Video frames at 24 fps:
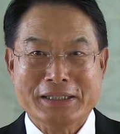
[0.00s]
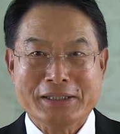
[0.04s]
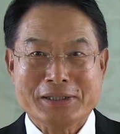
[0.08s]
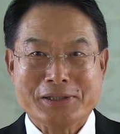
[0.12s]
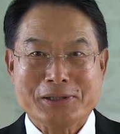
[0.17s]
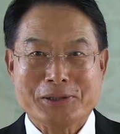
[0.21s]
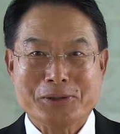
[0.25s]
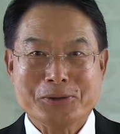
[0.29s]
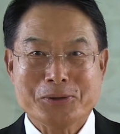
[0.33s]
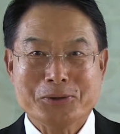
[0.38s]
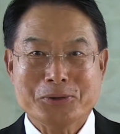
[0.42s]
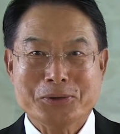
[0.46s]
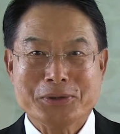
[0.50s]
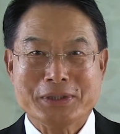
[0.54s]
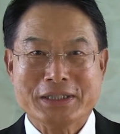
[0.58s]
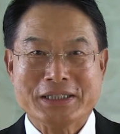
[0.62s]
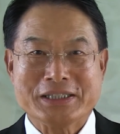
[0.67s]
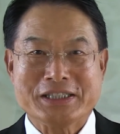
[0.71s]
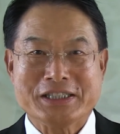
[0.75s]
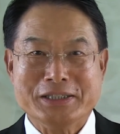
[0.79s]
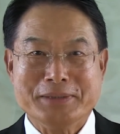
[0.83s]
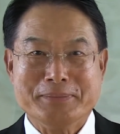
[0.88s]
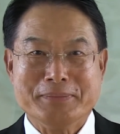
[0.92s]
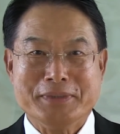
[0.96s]
through the
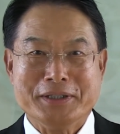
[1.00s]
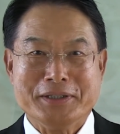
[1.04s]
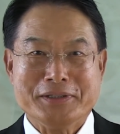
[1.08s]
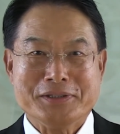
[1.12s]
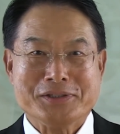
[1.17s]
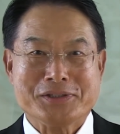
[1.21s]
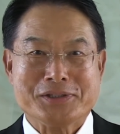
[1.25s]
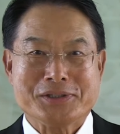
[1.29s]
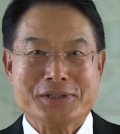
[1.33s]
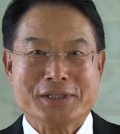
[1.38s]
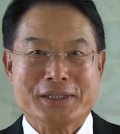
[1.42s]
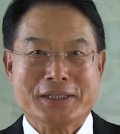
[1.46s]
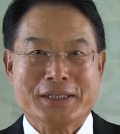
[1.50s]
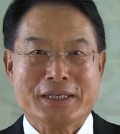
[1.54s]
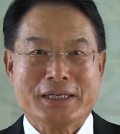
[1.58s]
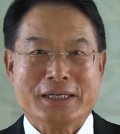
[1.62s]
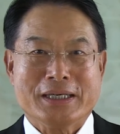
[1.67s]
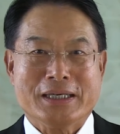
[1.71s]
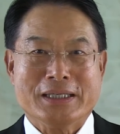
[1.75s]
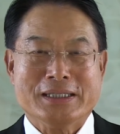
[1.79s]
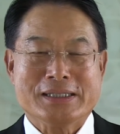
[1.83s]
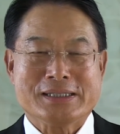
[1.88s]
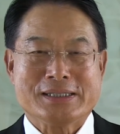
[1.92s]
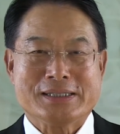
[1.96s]
GMIS
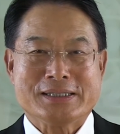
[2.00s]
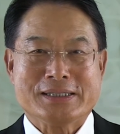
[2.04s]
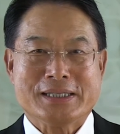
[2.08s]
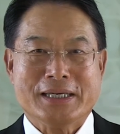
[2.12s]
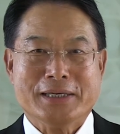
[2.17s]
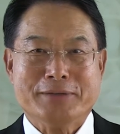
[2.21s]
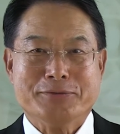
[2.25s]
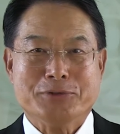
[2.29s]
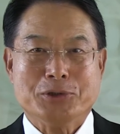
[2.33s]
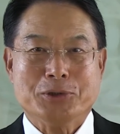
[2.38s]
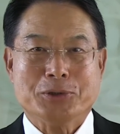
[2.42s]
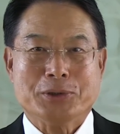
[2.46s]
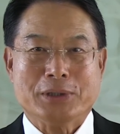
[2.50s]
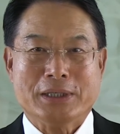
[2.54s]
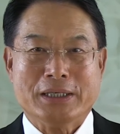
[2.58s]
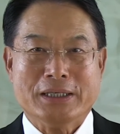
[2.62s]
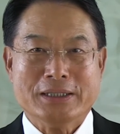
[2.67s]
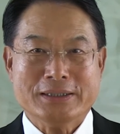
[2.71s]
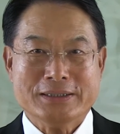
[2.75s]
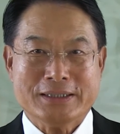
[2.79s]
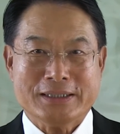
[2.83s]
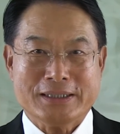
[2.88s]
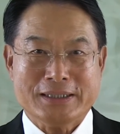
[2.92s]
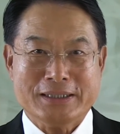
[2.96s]
and several
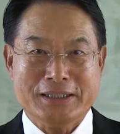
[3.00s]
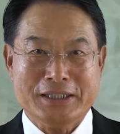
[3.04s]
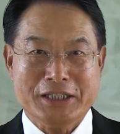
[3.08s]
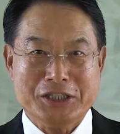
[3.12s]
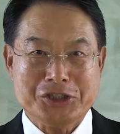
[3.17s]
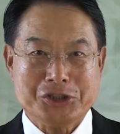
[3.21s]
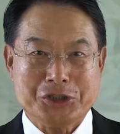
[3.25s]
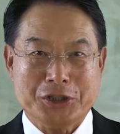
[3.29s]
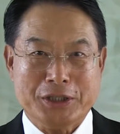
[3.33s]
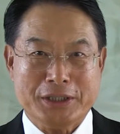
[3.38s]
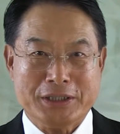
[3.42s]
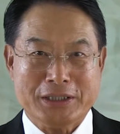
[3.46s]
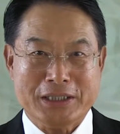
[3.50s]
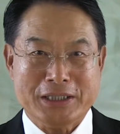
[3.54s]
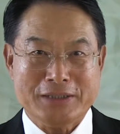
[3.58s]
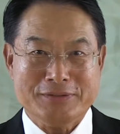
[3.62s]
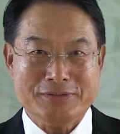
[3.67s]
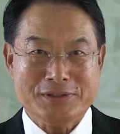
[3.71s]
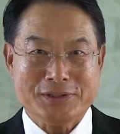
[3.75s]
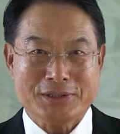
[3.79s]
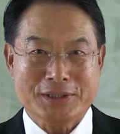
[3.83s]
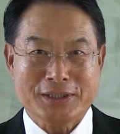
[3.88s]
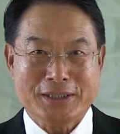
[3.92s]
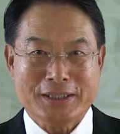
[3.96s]
other
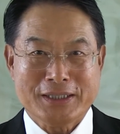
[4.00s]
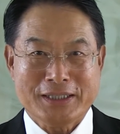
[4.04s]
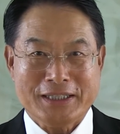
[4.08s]
initiatives,